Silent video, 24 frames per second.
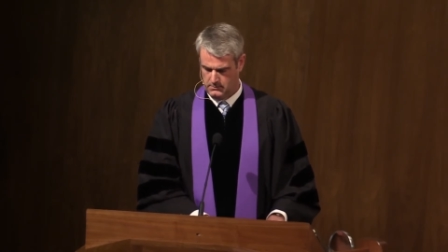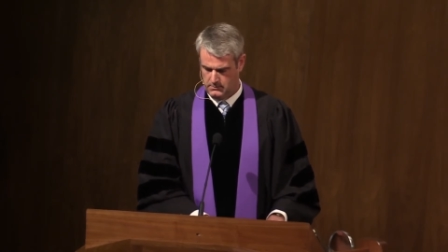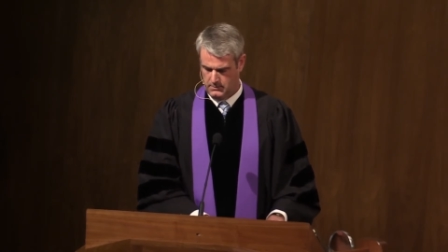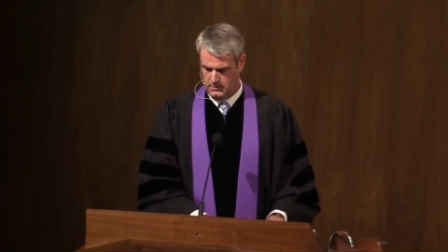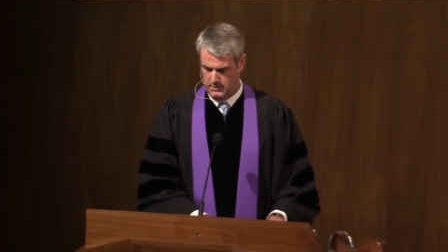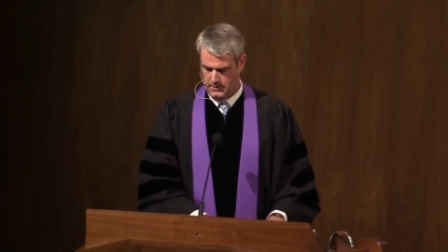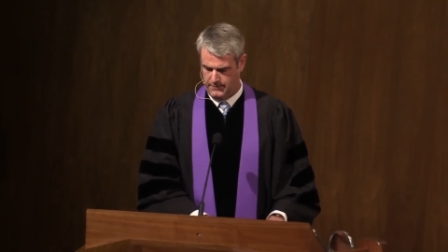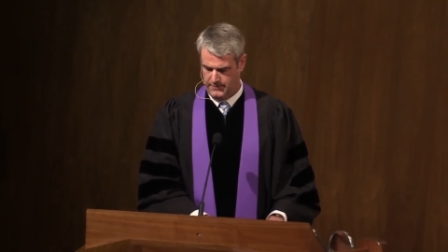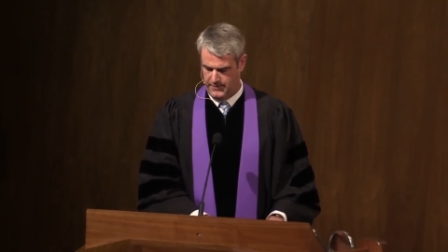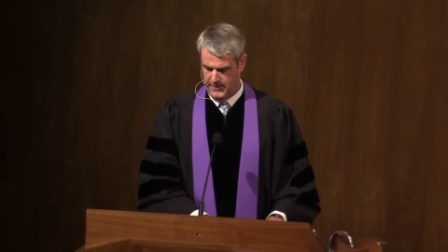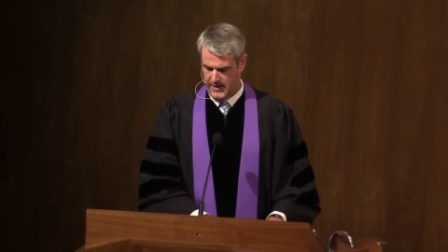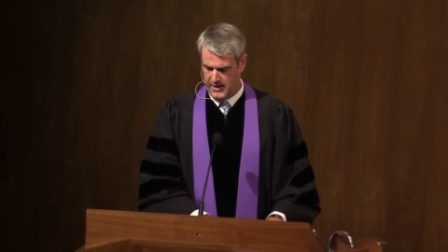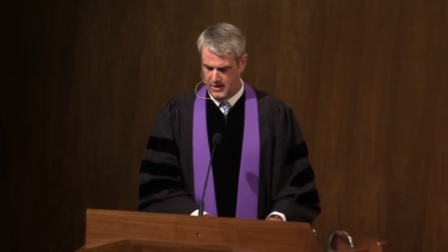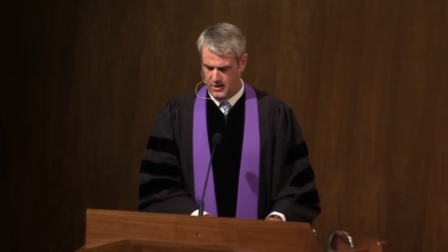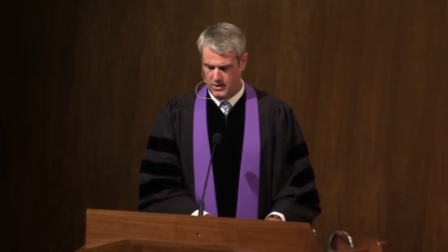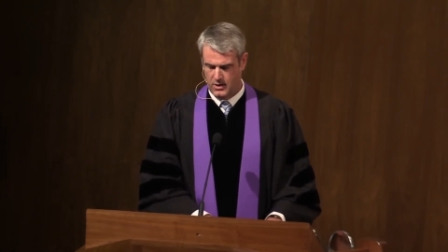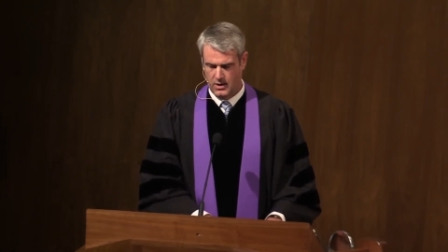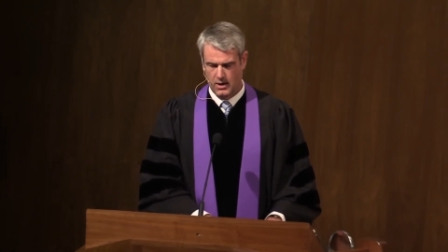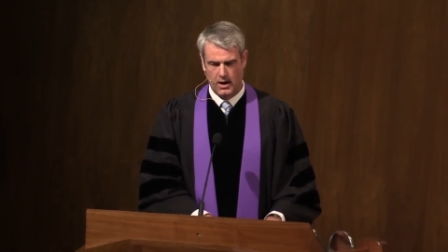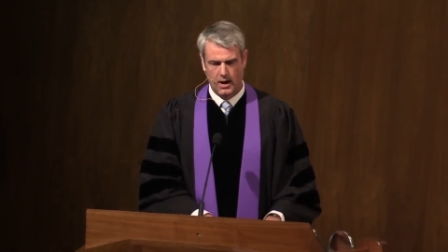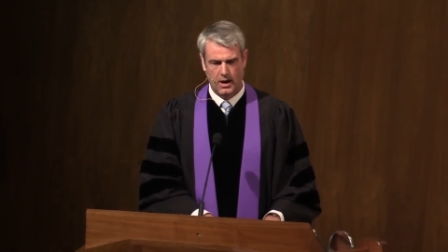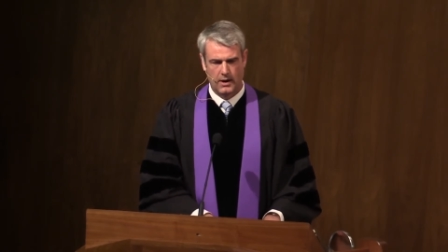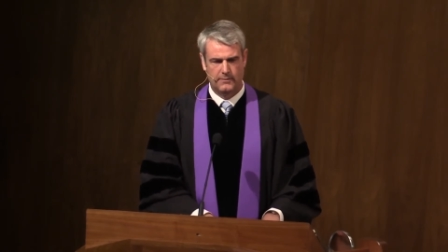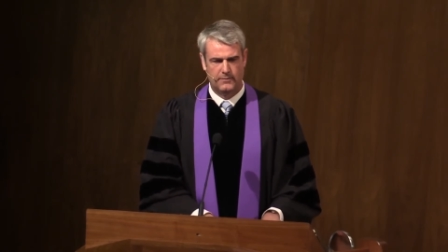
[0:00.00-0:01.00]
the fear
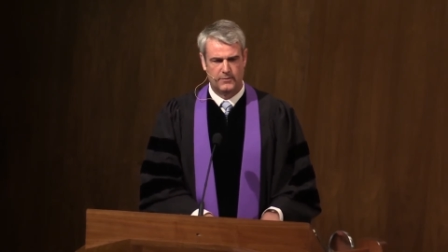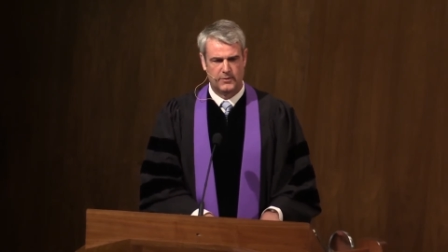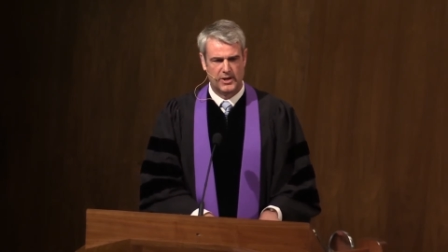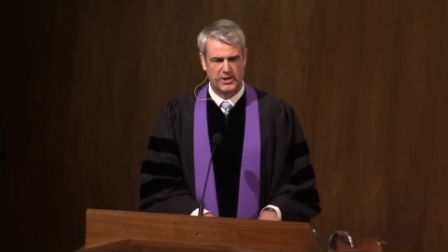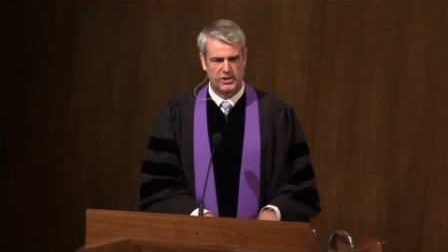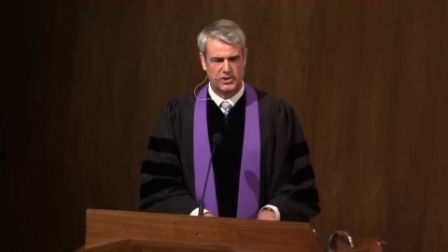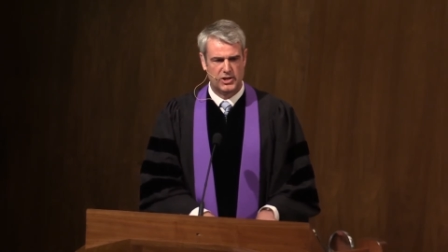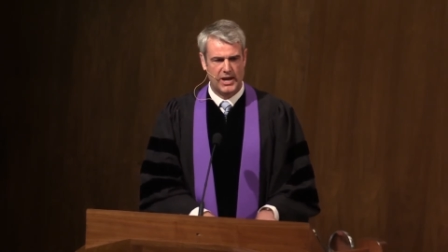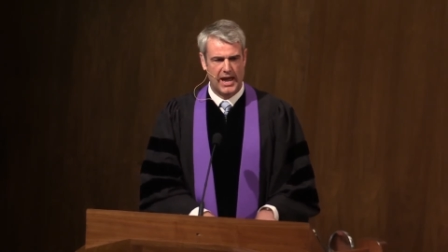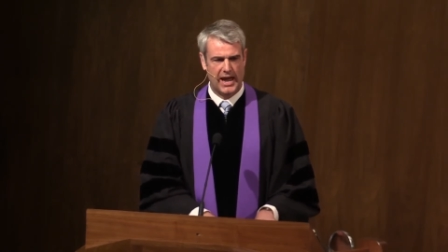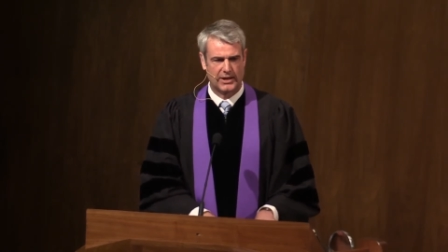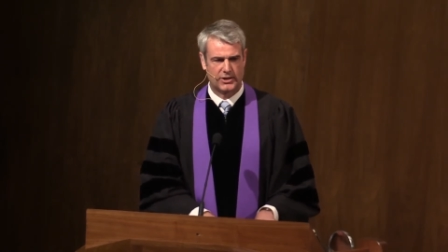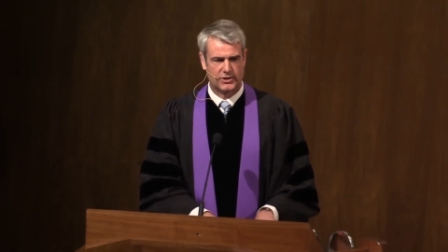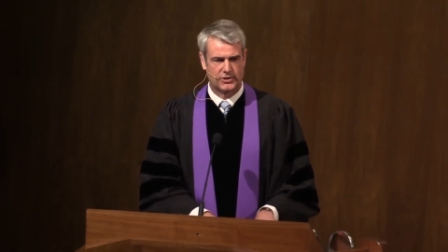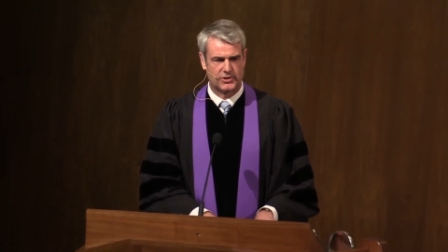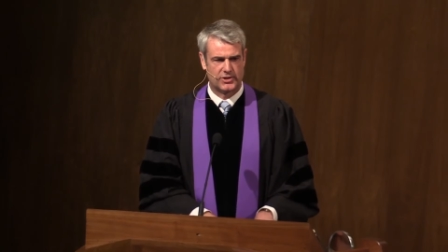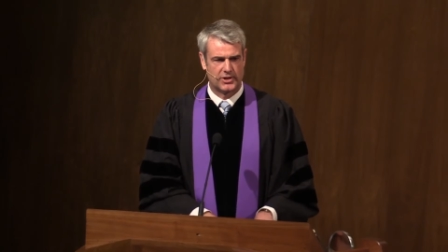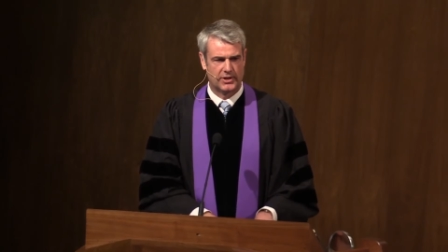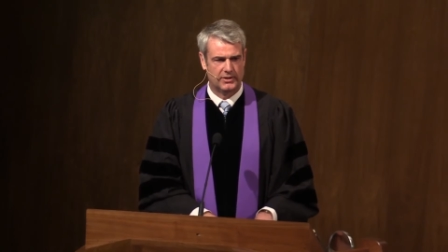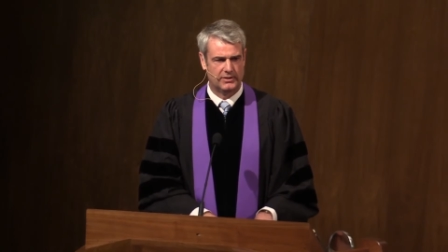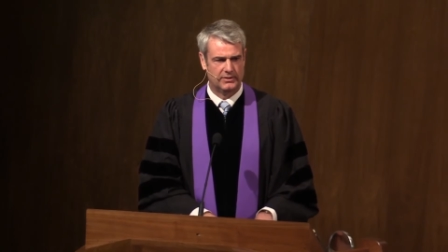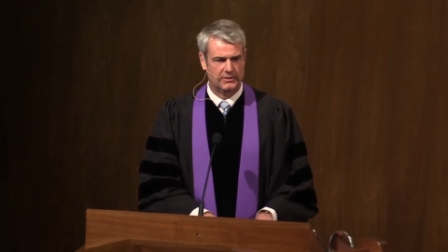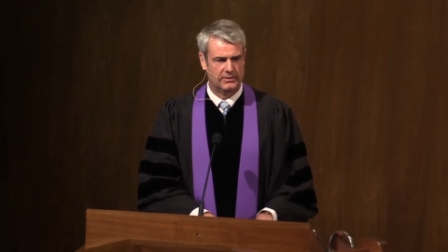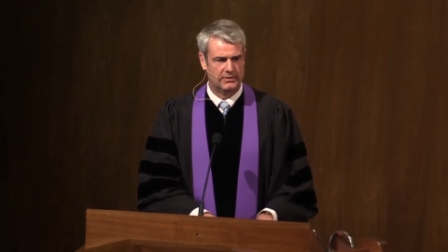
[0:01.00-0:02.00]
of
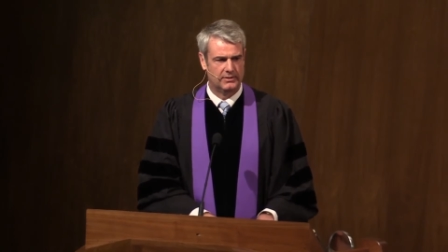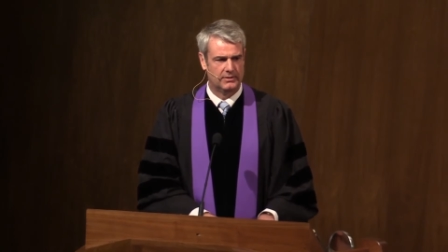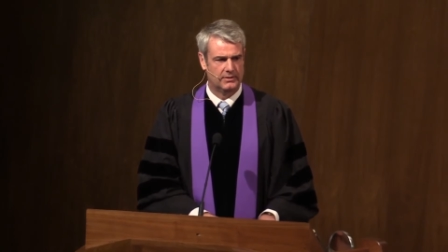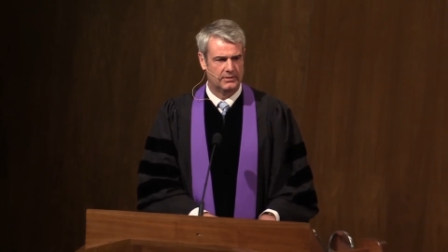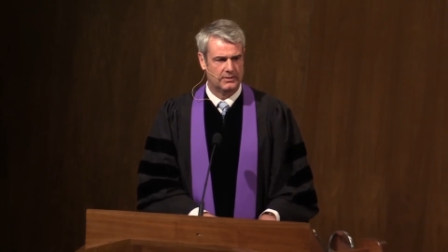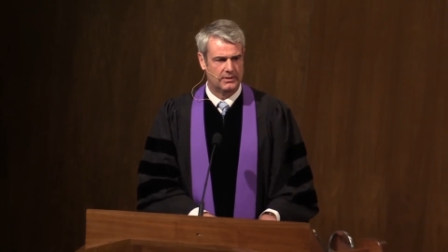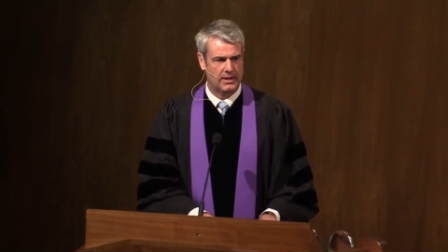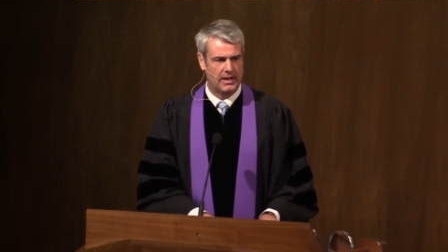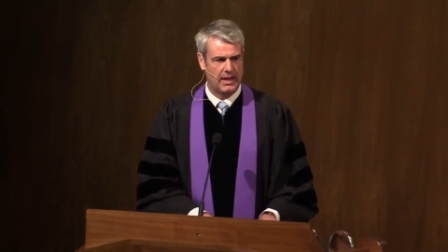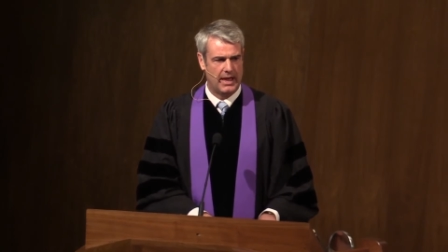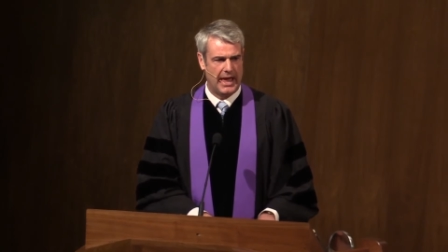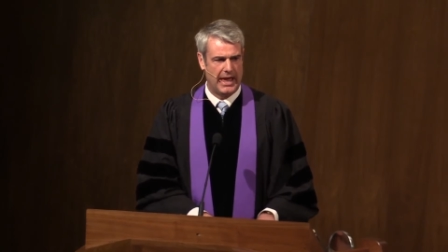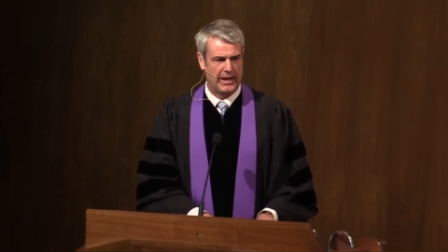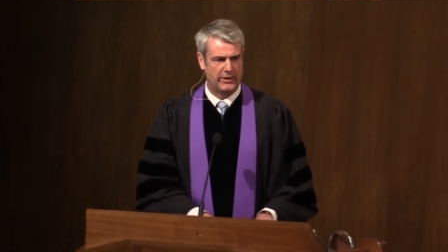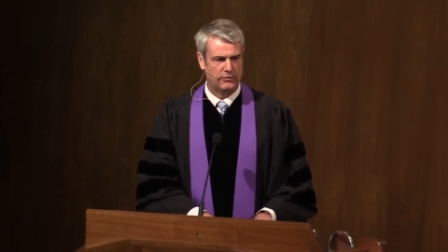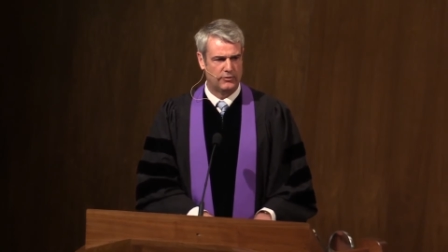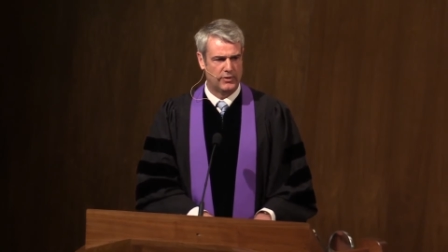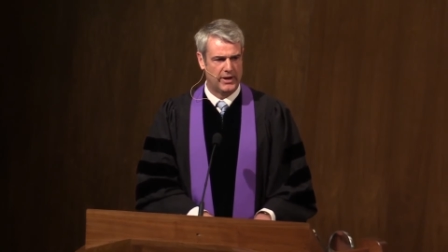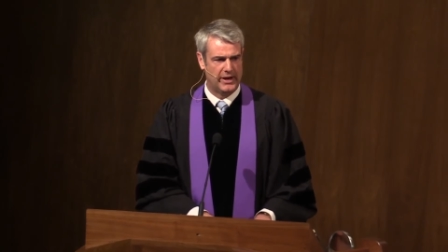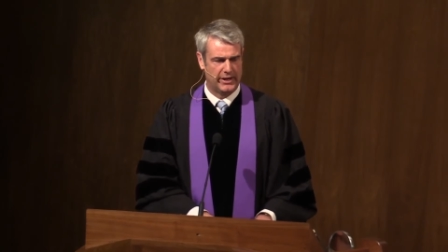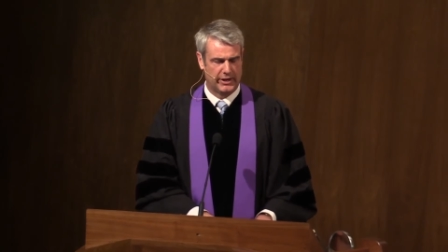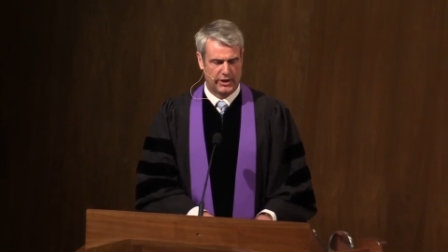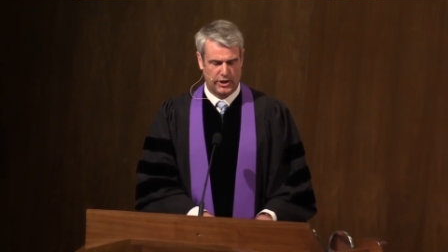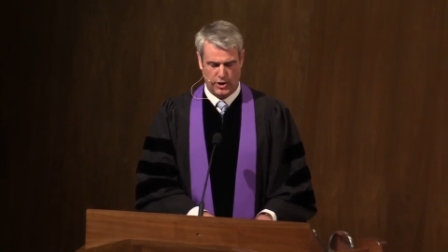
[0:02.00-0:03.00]
rejection and
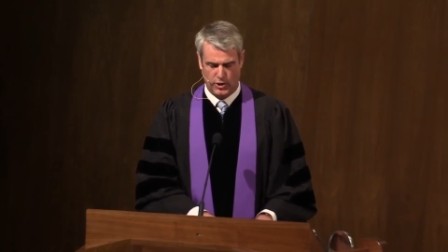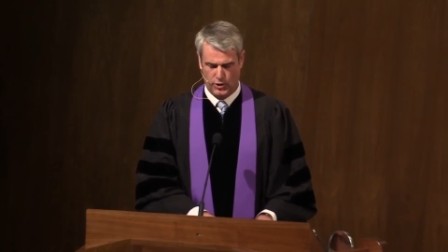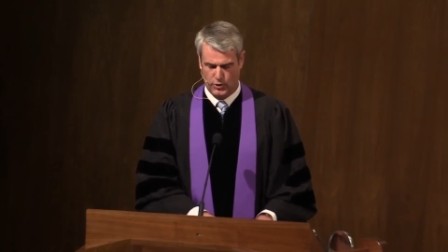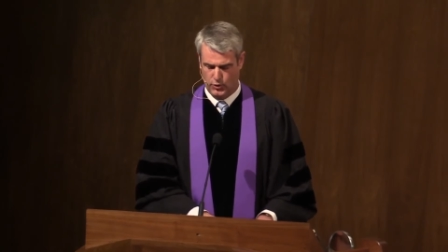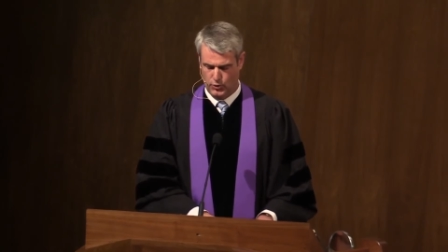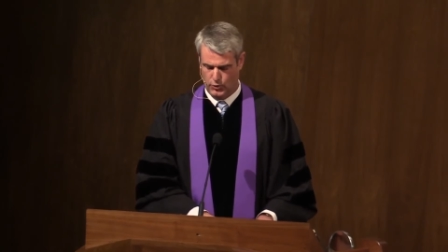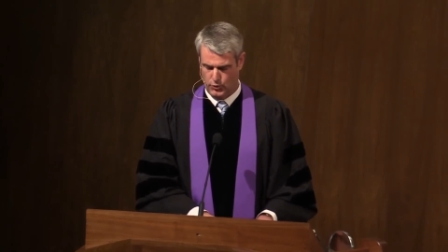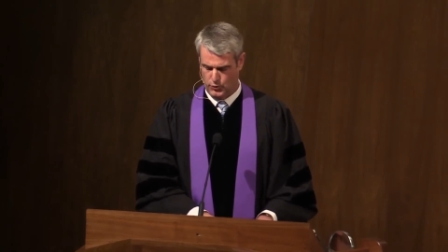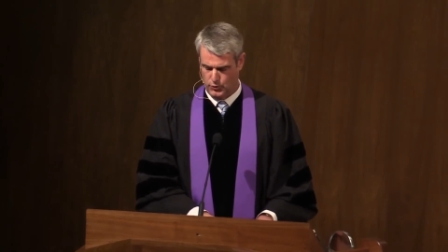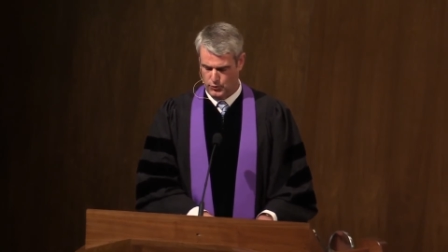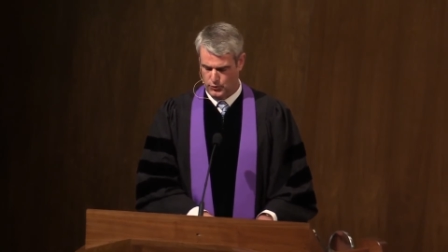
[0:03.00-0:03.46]
ridicule.